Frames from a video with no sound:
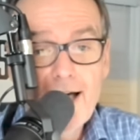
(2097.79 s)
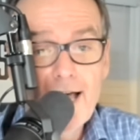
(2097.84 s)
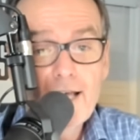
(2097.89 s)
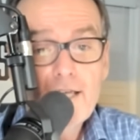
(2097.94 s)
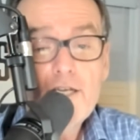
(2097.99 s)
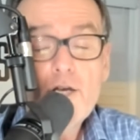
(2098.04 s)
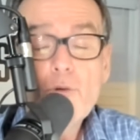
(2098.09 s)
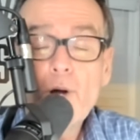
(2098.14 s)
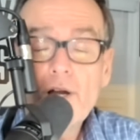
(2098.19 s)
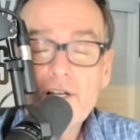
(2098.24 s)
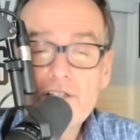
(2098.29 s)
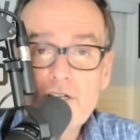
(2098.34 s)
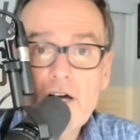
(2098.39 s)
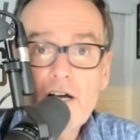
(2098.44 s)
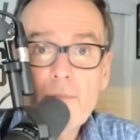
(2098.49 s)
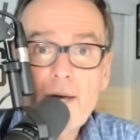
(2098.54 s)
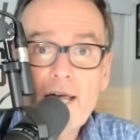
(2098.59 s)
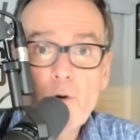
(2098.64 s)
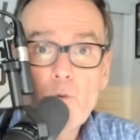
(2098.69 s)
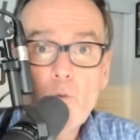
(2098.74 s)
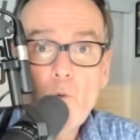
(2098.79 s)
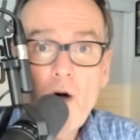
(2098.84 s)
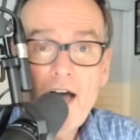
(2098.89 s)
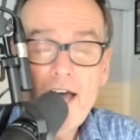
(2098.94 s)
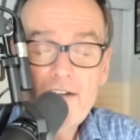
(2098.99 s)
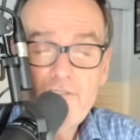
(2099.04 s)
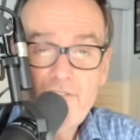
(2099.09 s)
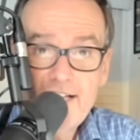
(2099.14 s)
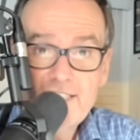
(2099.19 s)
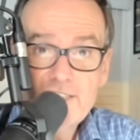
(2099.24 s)
You want to talk about a
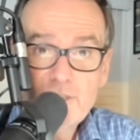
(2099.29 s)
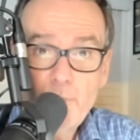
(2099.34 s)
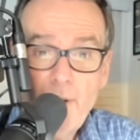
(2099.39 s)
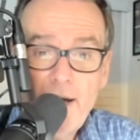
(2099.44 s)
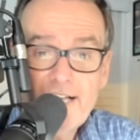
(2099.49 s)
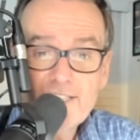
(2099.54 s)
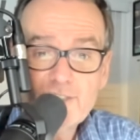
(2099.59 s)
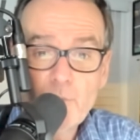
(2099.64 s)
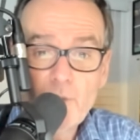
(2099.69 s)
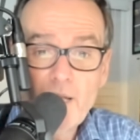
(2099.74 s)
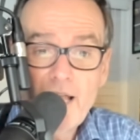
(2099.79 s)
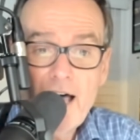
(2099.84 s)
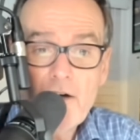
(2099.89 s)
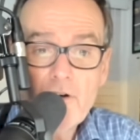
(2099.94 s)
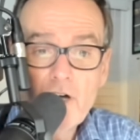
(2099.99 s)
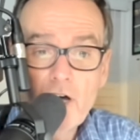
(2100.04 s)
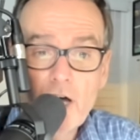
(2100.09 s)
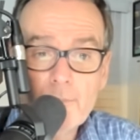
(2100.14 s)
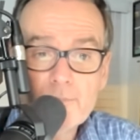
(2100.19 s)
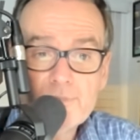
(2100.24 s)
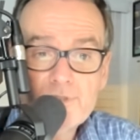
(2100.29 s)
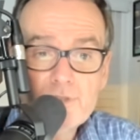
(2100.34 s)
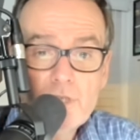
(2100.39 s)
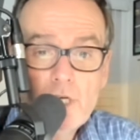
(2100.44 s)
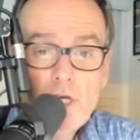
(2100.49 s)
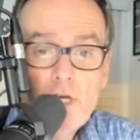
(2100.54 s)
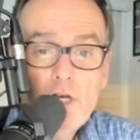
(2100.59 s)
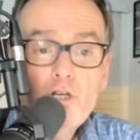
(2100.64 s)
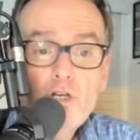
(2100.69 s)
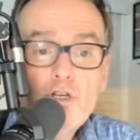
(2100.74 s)
wide range of possible outcomes.
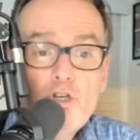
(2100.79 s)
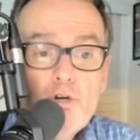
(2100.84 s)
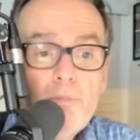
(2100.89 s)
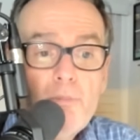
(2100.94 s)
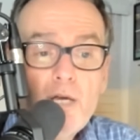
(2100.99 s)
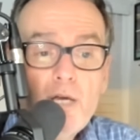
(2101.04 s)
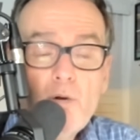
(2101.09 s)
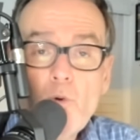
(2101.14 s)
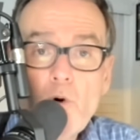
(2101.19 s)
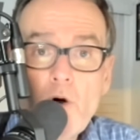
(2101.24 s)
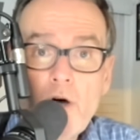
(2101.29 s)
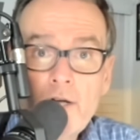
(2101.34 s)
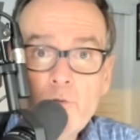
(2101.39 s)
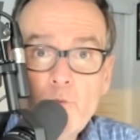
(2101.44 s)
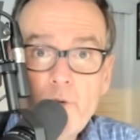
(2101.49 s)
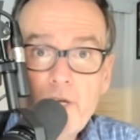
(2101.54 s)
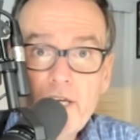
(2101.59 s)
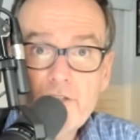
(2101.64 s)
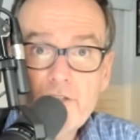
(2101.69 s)
QB1, week